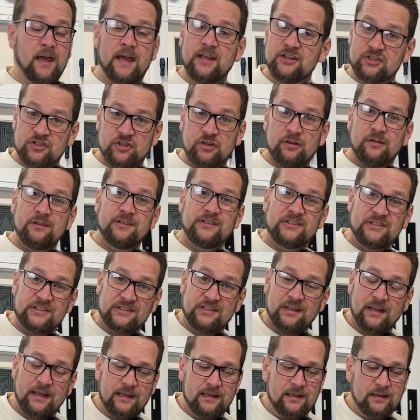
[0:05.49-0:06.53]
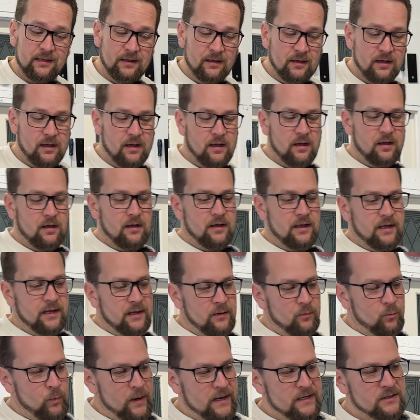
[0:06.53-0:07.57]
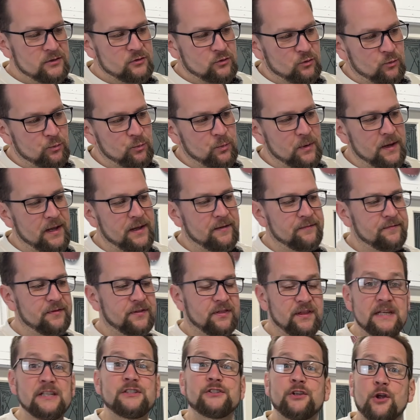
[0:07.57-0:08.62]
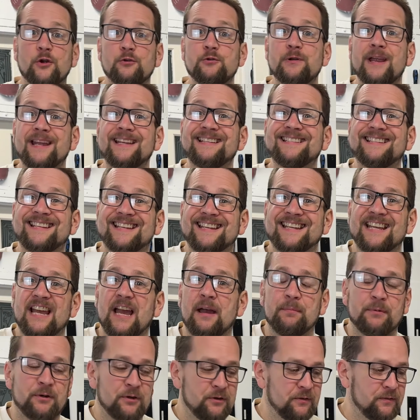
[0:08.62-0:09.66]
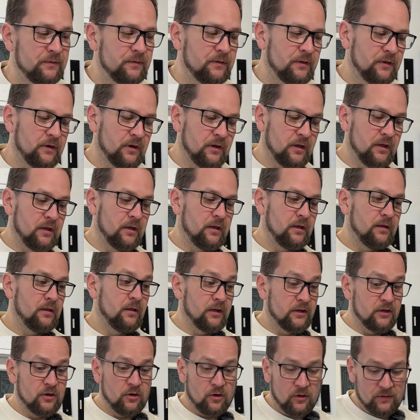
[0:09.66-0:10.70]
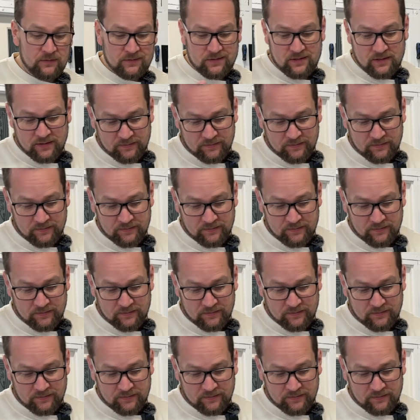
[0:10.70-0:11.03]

As you can see, I went with the donated cabinet that I got. I